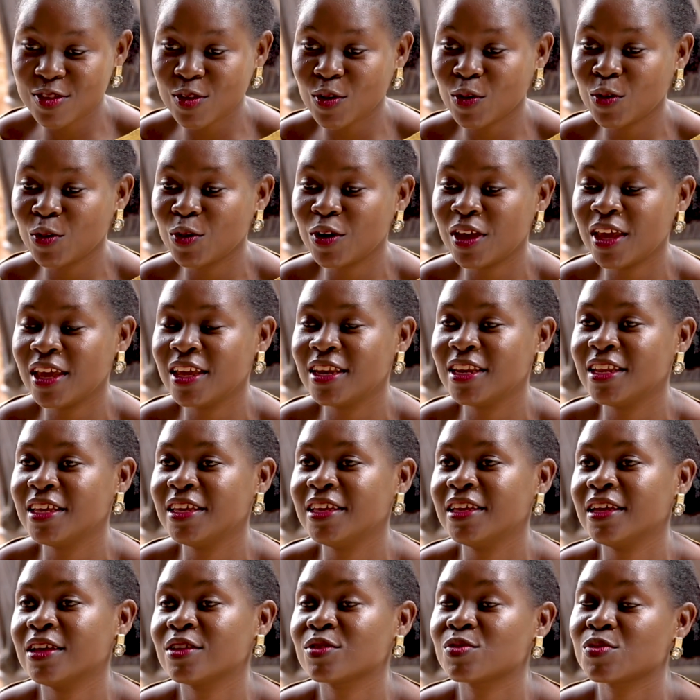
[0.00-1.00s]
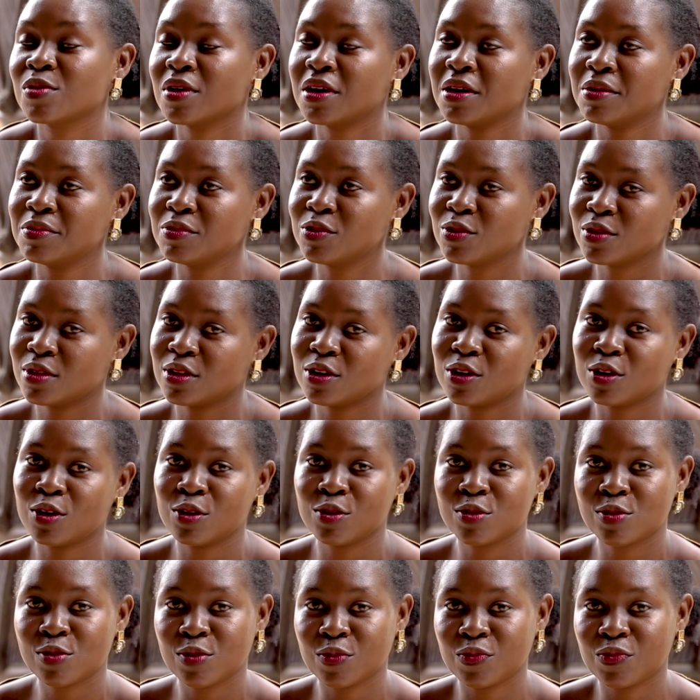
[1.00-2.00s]
So as we come to the
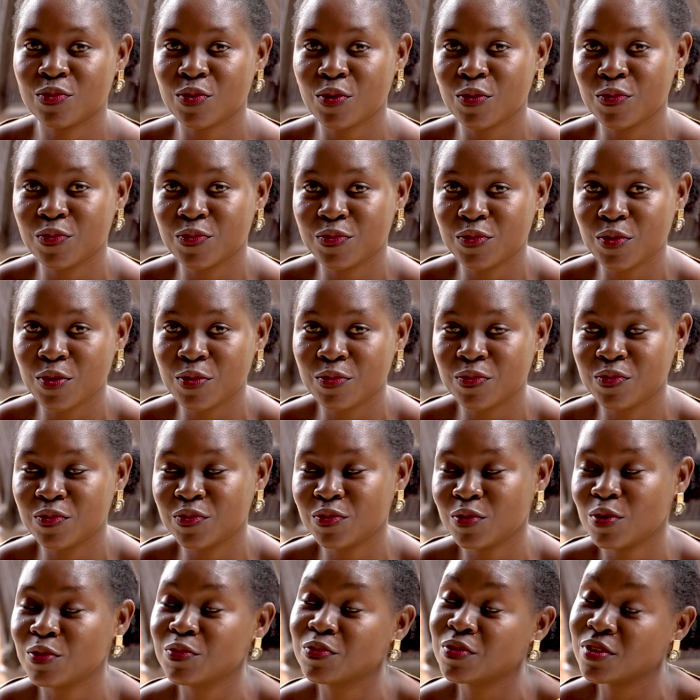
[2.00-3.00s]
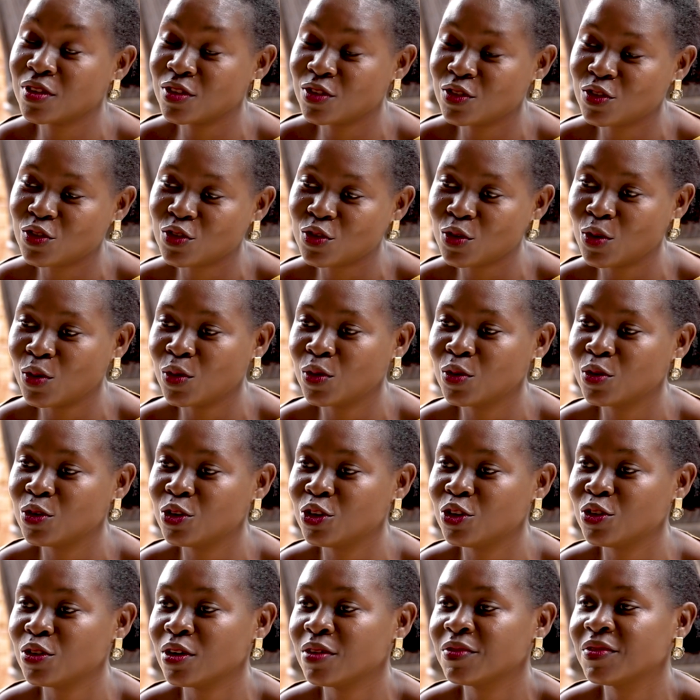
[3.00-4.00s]
close of this
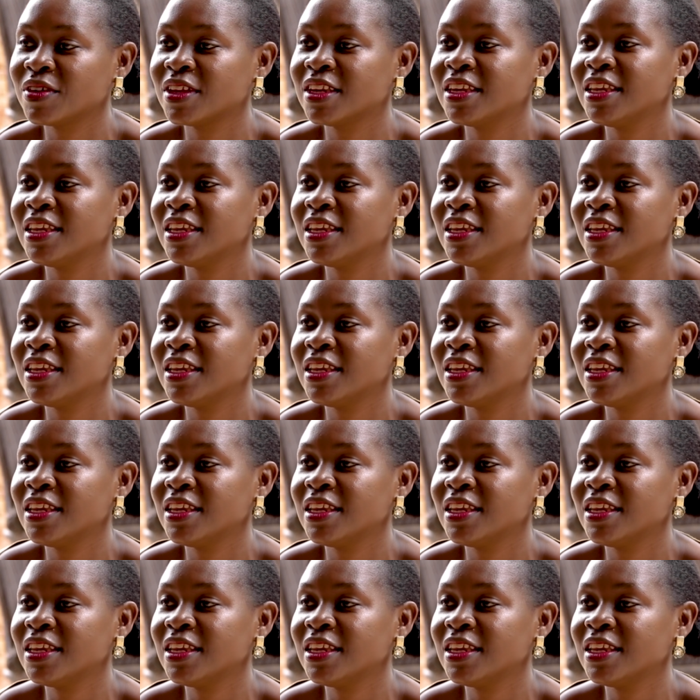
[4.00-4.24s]
show, do you have